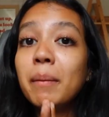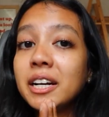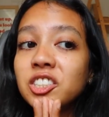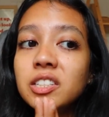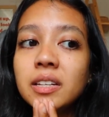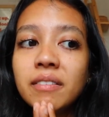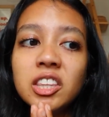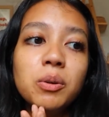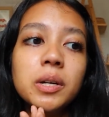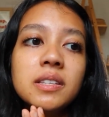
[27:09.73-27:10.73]
I'm actually
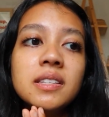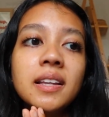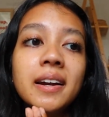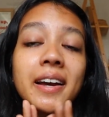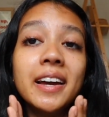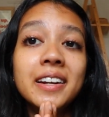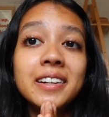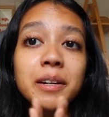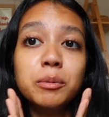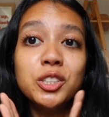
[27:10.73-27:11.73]
saving the ones that I
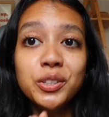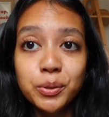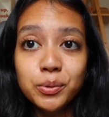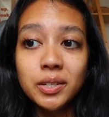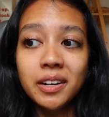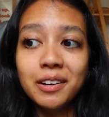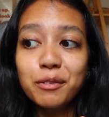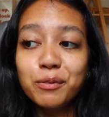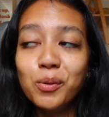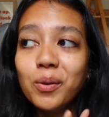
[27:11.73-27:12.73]
ended up choosing
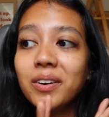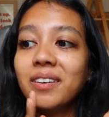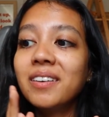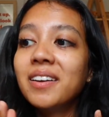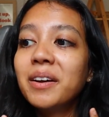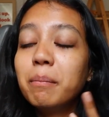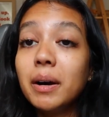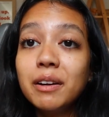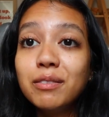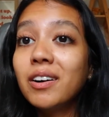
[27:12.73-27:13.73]
for
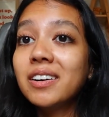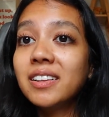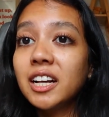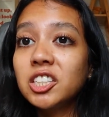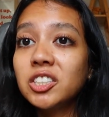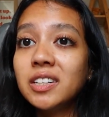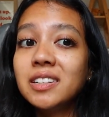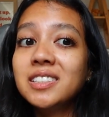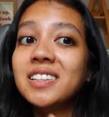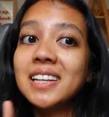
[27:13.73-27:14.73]
my fall
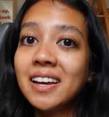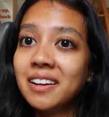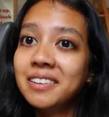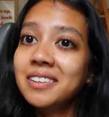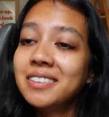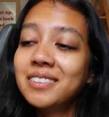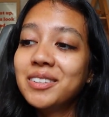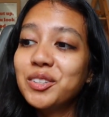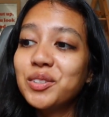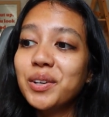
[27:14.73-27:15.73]
collection till the end,
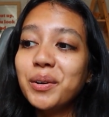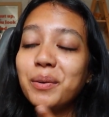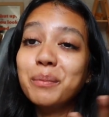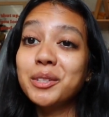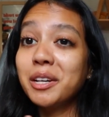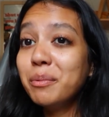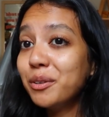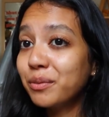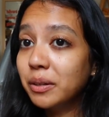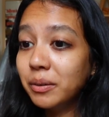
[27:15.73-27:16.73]
so I'm skipping
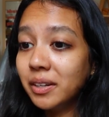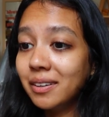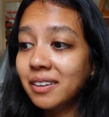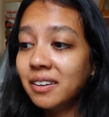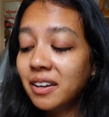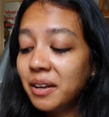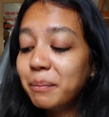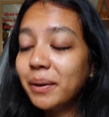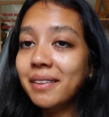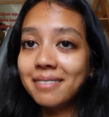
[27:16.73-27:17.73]
a few here,
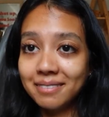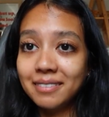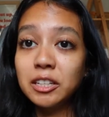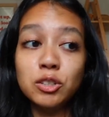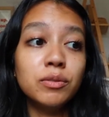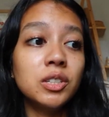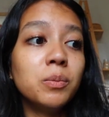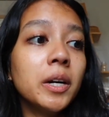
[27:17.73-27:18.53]
but that's the reason